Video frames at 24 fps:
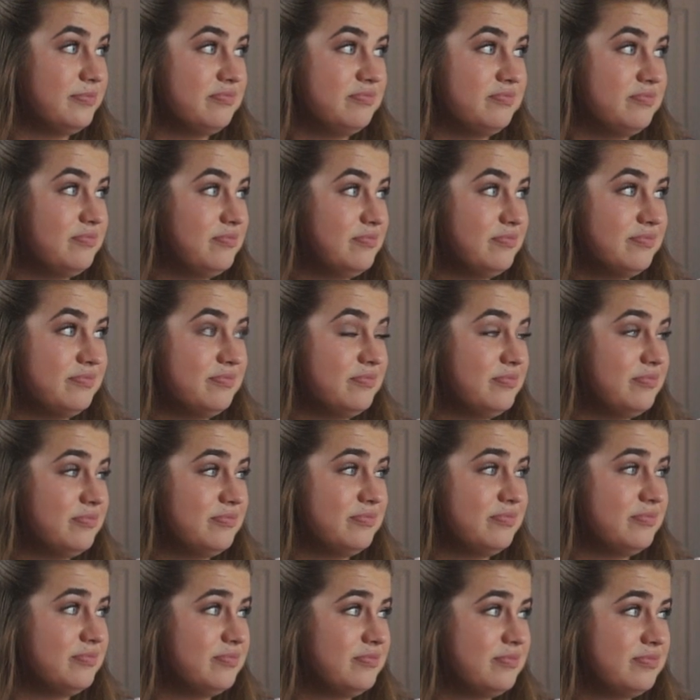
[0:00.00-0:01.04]

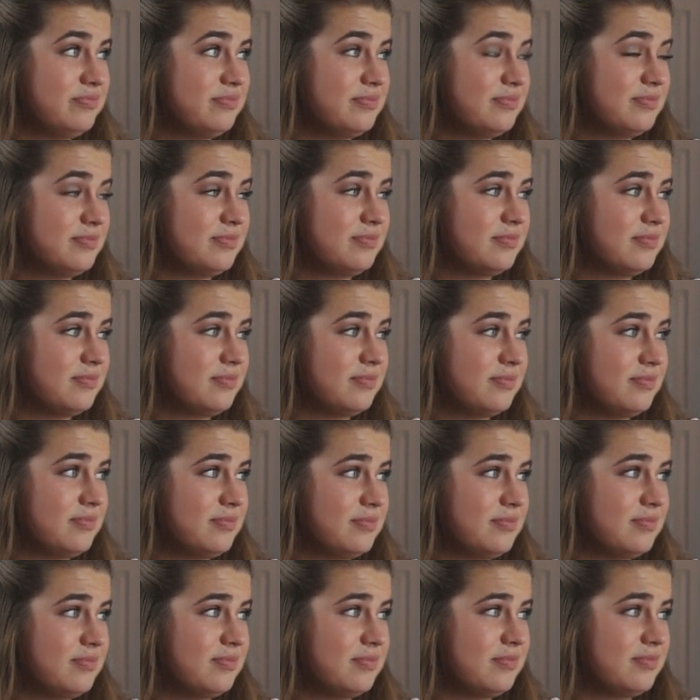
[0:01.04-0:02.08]

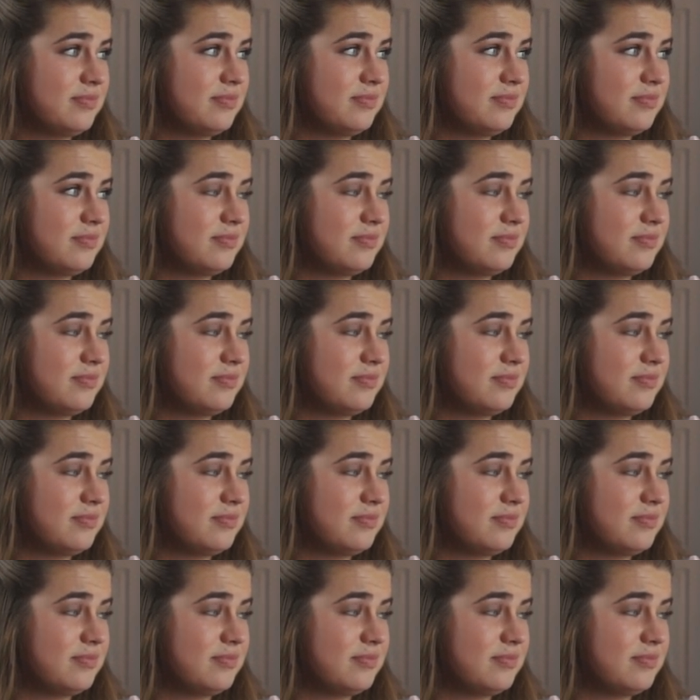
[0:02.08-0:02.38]
(not speaking)